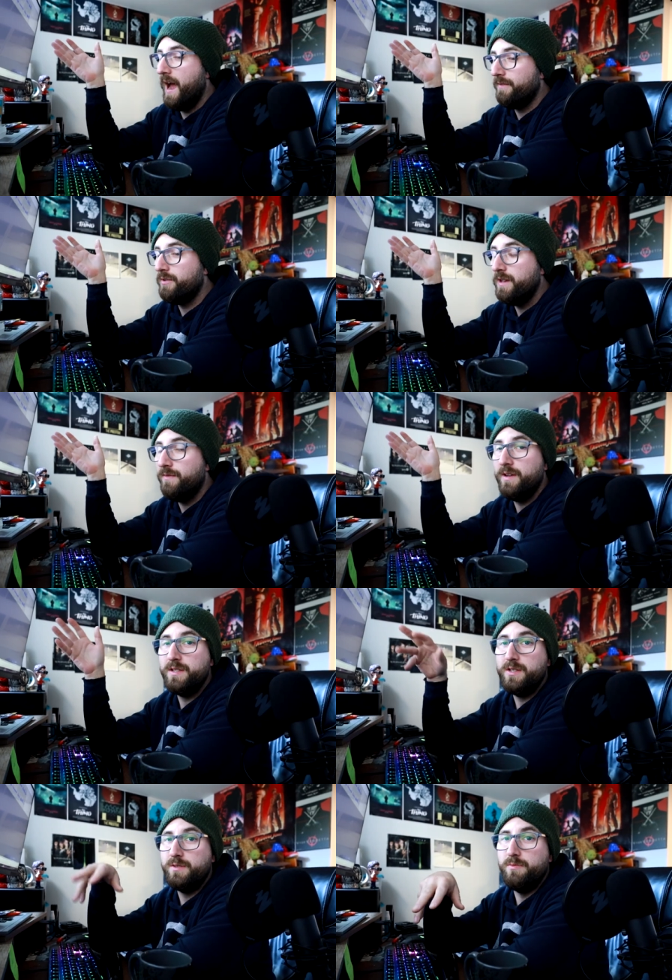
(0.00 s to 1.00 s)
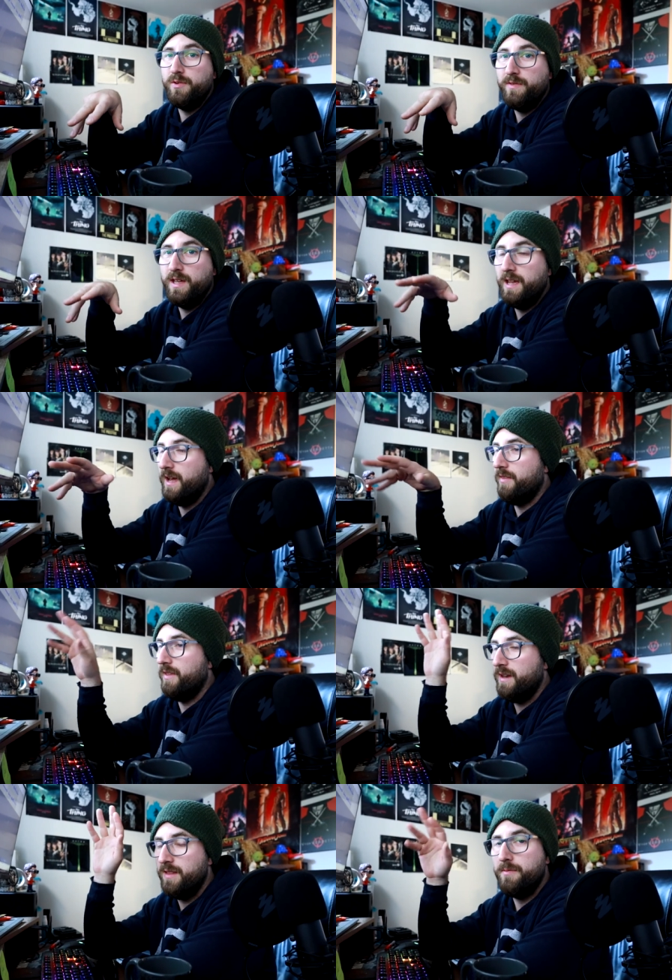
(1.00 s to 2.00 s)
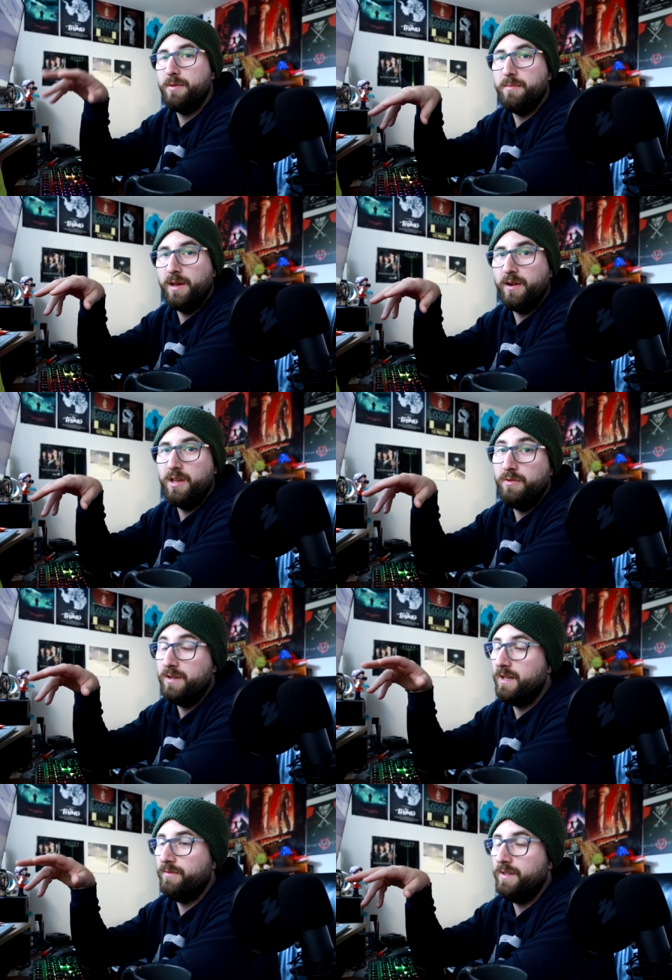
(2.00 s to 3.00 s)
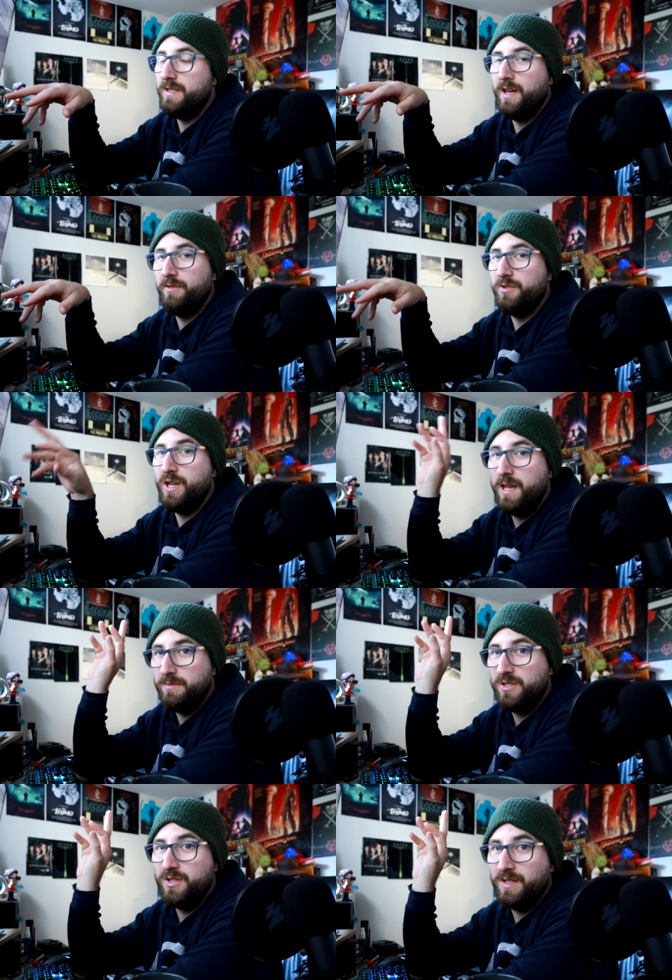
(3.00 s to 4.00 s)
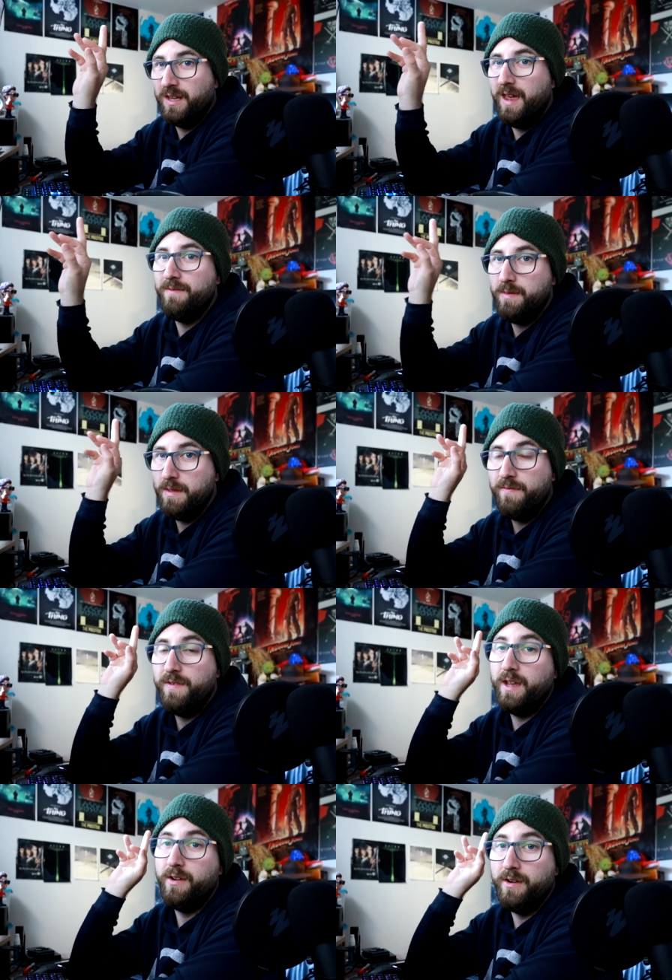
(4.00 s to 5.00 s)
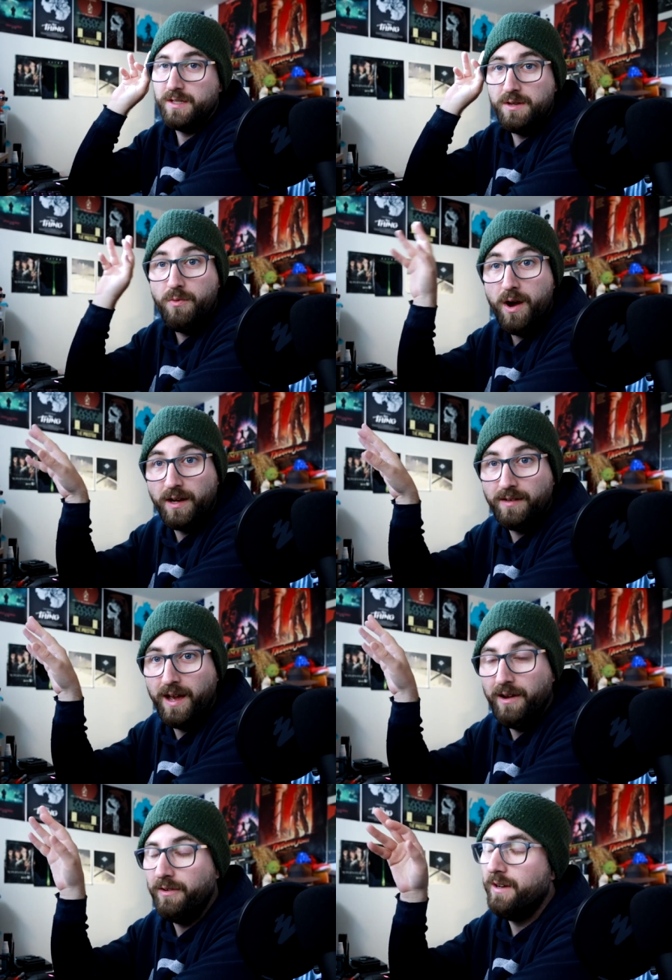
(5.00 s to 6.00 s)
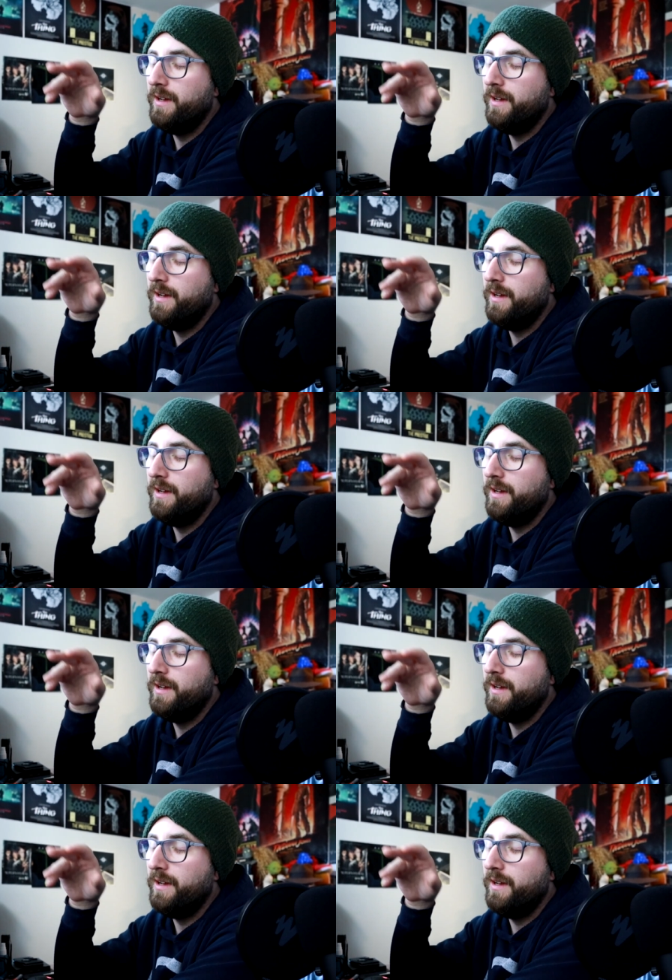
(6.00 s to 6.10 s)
After he finished this movie and they did the premiere, you could definitely tell James just gave them the finger as he walked out.